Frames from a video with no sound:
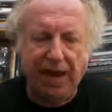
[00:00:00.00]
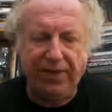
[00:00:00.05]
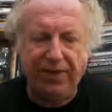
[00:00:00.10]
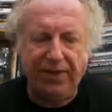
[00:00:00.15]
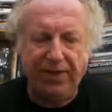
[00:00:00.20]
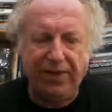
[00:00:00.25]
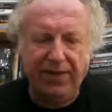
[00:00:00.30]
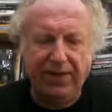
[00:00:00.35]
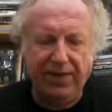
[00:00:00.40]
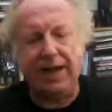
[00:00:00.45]
and
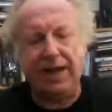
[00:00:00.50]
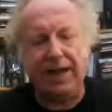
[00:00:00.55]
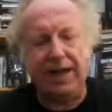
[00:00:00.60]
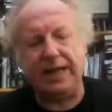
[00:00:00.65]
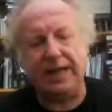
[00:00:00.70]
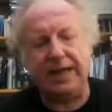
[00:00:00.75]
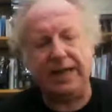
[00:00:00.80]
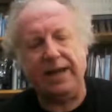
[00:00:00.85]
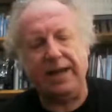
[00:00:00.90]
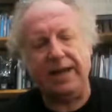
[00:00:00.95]
then
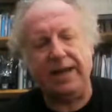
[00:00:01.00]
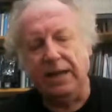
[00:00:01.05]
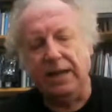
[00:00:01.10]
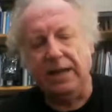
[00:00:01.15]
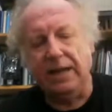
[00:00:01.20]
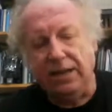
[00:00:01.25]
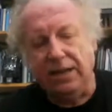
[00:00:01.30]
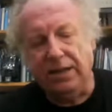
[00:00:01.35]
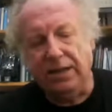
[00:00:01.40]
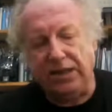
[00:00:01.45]
again
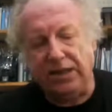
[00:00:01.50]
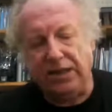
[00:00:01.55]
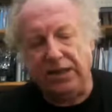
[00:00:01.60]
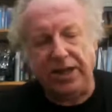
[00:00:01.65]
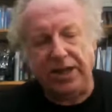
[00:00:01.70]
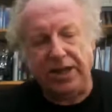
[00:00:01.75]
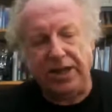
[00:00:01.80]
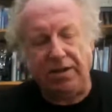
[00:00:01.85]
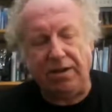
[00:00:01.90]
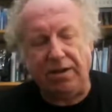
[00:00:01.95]
this
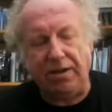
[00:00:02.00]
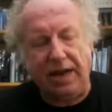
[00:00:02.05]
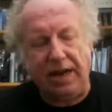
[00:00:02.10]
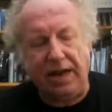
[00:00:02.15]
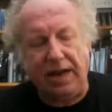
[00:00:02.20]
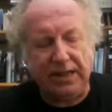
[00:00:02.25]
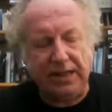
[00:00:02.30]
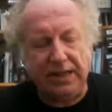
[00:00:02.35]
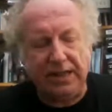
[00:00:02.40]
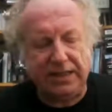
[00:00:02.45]
year. And
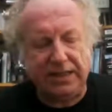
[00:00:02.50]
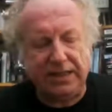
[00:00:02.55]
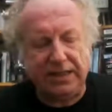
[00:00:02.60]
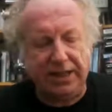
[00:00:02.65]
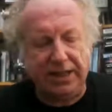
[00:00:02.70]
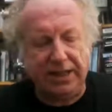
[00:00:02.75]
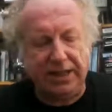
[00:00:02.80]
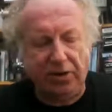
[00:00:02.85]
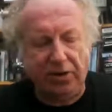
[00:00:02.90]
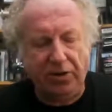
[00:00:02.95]
this
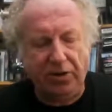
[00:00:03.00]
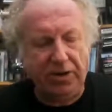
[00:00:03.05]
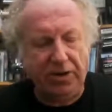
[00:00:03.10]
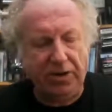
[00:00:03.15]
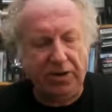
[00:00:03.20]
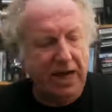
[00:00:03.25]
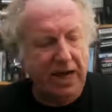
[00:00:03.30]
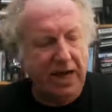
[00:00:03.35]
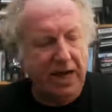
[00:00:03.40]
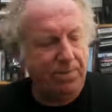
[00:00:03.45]
included
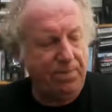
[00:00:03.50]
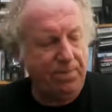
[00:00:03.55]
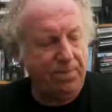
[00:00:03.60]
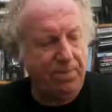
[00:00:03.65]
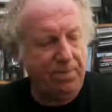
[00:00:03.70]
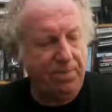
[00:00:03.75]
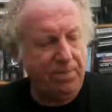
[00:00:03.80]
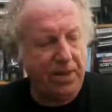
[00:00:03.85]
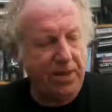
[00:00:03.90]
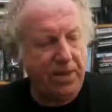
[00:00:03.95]
uh,
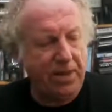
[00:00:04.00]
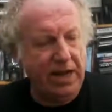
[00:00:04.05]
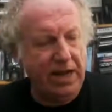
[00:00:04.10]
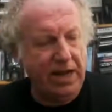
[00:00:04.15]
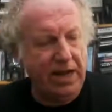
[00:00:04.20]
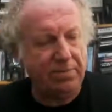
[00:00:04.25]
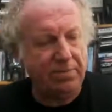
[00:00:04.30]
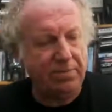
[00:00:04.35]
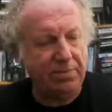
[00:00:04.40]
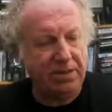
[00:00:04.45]
uh,
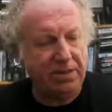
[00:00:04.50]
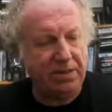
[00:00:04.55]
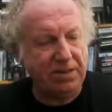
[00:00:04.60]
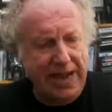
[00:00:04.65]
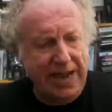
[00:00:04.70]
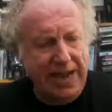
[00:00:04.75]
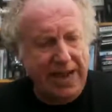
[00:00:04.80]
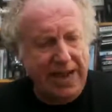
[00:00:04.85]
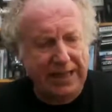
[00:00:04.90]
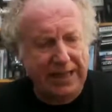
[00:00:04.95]

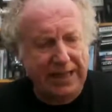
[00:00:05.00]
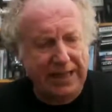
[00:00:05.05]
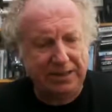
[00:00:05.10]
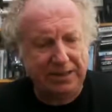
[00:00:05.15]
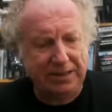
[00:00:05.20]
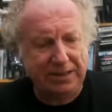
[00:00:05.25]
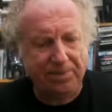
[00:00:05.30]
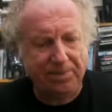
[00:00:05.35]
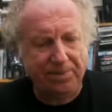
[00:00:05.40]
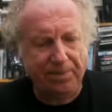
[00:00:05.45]
Max.
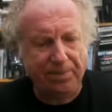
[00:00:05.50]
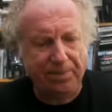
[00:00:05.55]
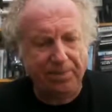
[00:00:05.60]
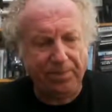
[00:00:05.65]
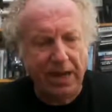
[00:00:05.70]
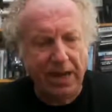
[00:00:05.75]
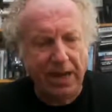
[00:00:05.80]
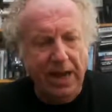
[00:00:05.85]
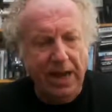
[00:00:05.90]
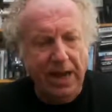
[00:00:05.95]

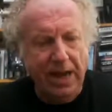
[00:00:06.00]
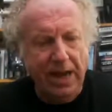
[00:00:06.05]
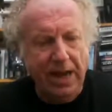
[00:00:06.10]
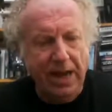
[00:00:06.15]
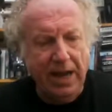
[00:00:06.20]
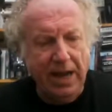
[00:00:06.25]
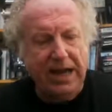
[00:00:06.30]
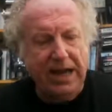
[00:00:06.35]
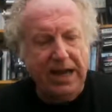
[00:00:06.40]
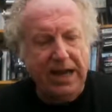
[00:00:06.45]

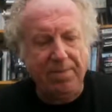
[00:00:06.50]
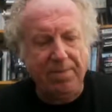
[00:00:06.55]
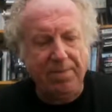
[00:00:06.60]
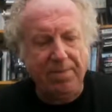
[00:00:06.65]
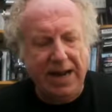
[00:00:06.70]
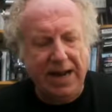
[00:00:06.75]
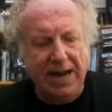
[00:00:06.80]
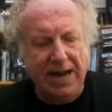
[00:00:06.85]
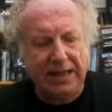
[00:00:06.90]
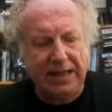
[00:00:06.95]
And
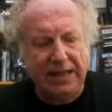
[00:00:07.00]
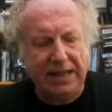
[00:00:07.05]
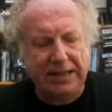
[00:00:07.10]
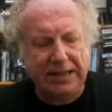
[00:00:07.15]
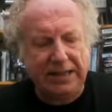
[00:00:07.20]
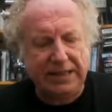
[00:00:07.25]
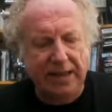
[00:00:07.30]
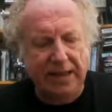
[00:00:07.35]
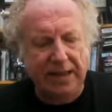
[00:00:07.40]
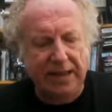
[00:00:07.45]

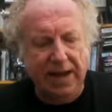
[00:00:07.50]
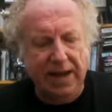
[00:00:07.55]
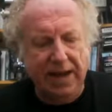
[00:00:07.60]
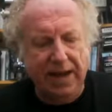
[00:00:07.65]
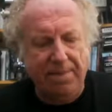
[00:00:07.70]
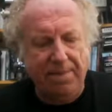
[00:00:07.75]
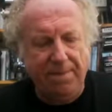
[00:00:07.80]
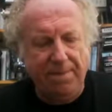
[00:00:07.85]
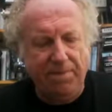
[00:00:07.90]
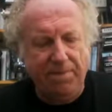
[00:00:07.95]
Max
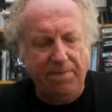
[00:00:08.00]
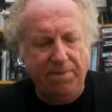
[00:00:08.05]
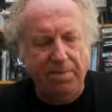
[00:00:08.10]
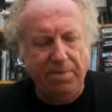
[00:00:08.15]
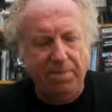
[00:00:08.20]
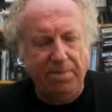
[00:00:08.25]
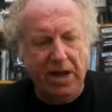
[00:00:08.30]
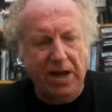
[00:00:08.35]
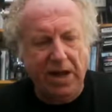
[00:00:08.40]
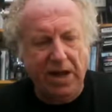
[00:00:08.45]
uh,
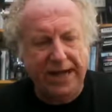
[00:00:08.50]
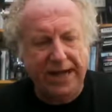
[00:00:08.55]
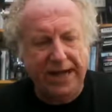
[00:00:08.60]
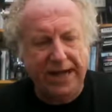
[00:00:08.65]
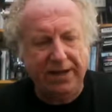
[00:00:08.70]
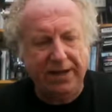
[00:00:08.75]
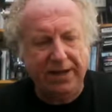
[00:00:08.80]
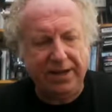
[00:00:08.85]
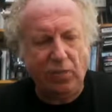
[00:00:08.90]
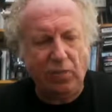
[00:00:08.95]

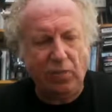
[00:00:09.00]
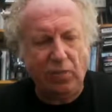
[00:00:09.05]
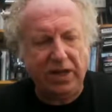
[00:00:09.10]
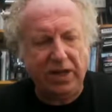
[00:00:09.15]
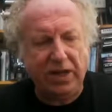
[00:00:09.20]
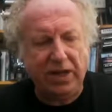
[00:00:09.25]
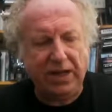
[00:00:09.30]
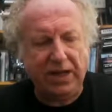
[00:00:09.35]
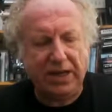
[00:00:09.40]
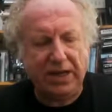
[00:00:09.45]
attended with
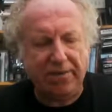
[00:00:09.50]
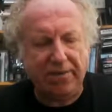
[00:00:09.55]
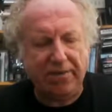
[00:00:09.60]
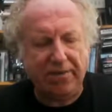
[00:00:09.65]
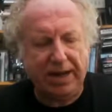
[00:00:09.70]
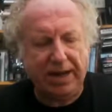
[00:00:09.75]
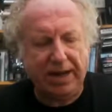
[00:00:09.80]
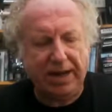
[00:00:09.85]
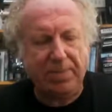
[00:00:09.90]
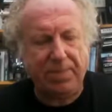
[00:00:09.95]

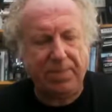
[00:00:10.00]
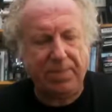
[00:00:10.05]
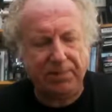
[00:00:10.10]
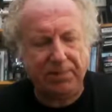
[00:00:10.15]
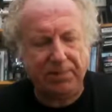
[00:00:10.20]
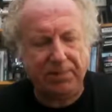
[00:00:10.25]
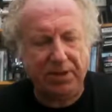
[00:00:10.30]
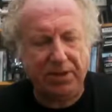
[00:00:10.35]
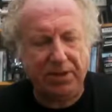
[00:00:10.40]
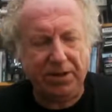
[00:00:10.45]
Kieran Lee
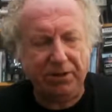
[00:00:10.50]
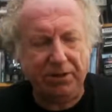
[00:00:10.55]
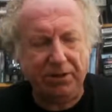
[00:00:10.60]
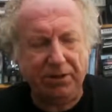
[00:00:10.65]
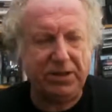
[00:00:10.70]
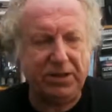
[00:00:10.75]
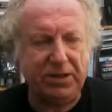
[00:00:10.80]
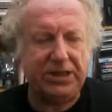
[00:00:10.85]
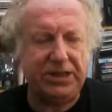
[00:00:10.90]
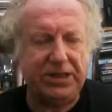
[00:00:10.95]
Perrin, who's a
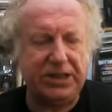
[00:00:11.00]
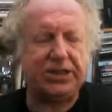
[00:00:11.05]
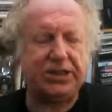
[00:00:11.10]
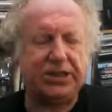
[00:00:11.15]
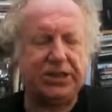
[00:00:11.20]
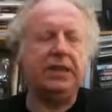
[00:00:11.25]
British.